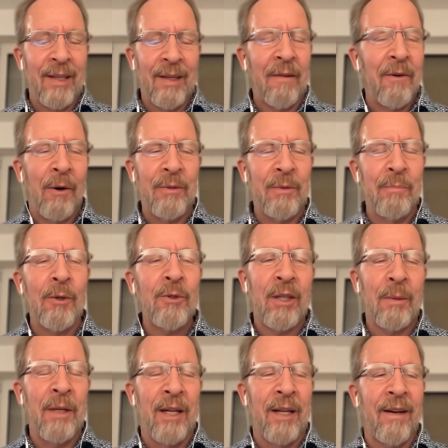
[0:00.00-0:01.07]
always mostly
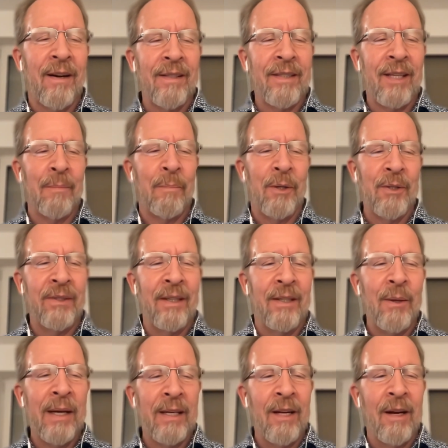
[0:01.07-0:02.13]
been a content person, and
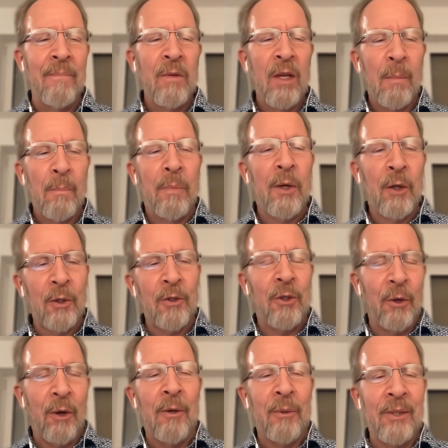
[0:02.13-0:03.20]
you had to build
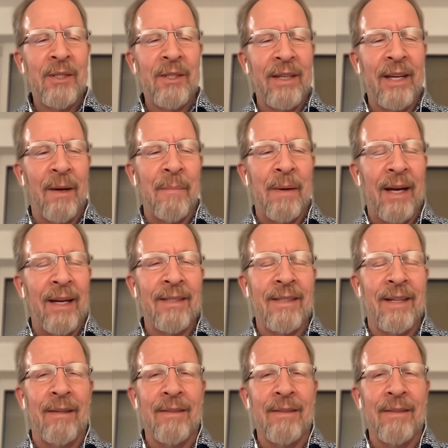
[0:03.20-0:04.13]
your own CMS. And I was